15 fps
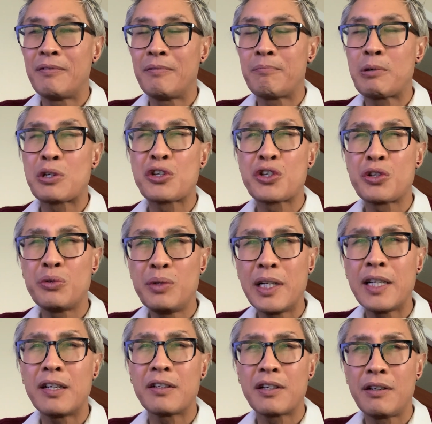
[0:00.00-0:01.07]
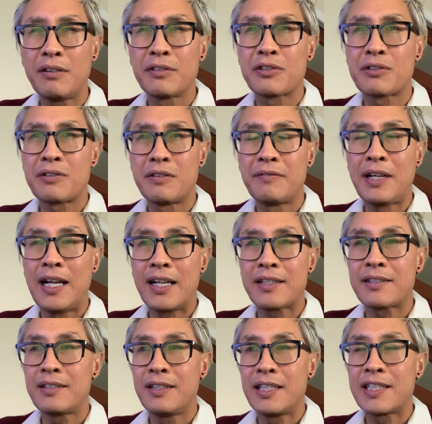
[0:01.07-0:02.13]
pursuing a culture of
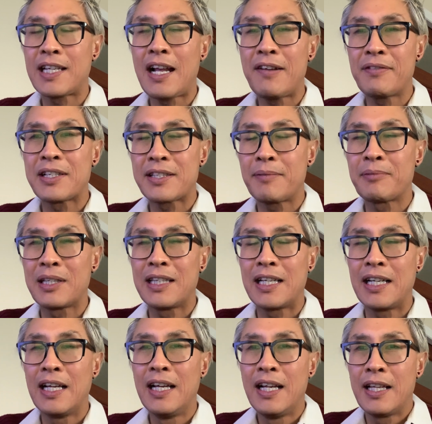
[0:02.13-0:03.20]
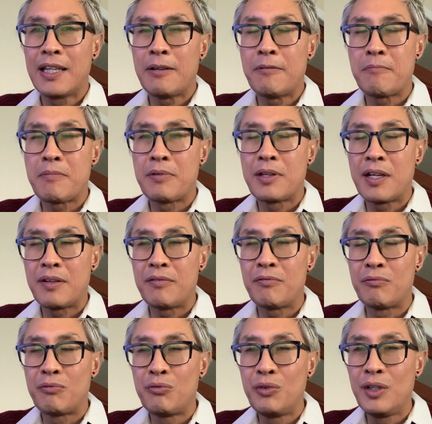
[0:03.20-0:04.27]
excellence, having something that
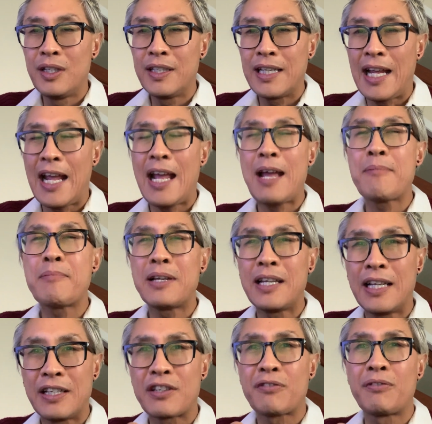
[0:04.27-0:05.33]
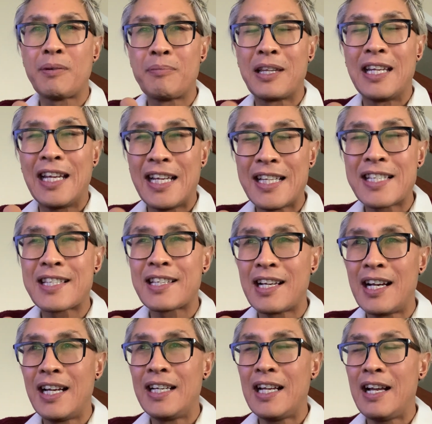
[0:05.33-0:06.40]
really emanates from the
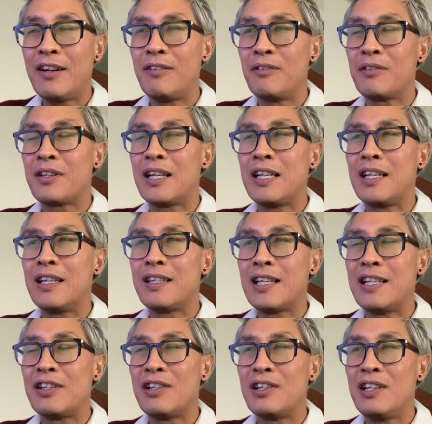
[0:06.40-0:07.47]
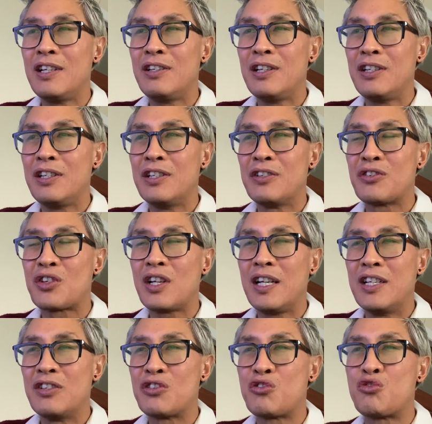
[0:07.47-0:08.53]
inside out, that
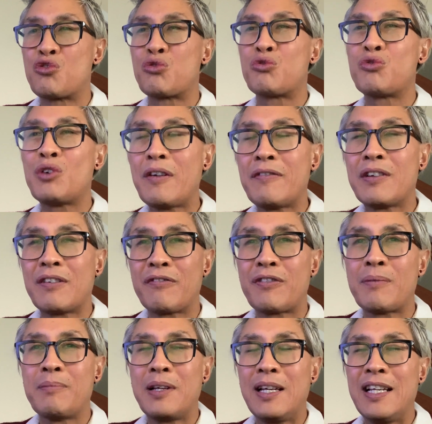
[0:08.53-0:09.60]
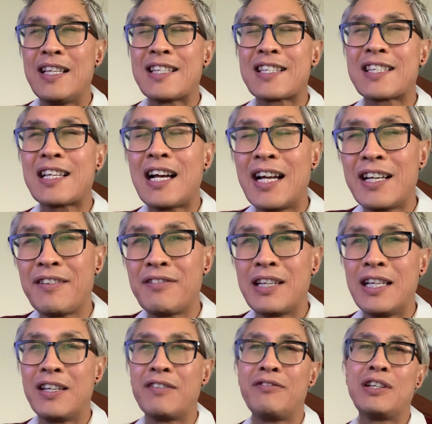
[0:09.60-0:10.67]
is driven from inside of the
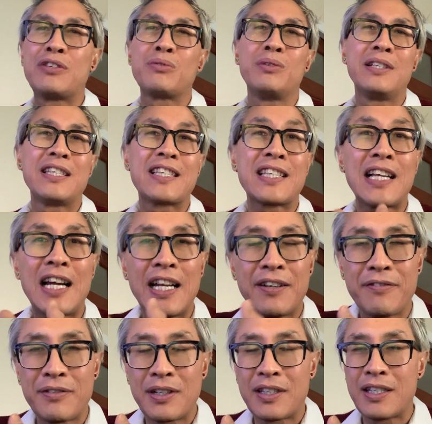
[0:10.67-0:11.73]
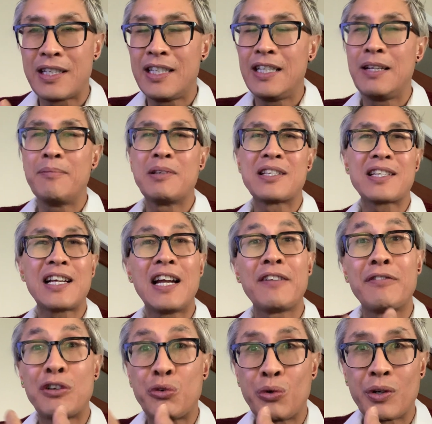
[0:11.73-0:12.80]
individual, inside of a team, inside of
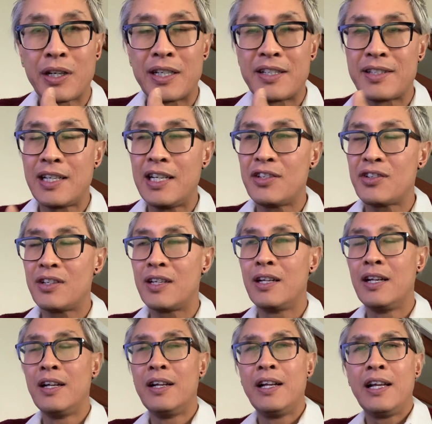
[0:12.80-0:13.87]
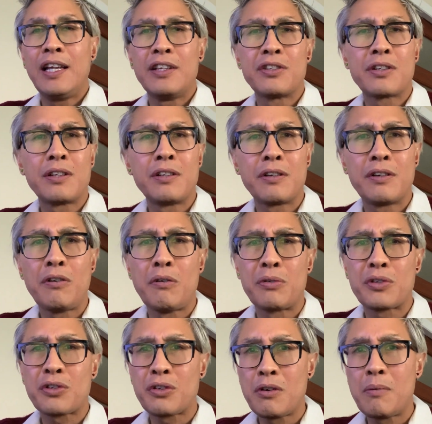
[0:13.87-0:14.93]
an organization, is going to go
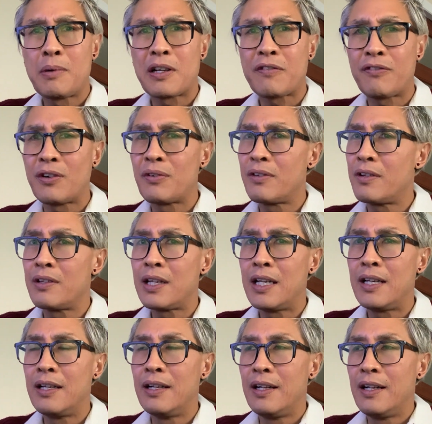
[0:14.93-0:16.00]
so much further than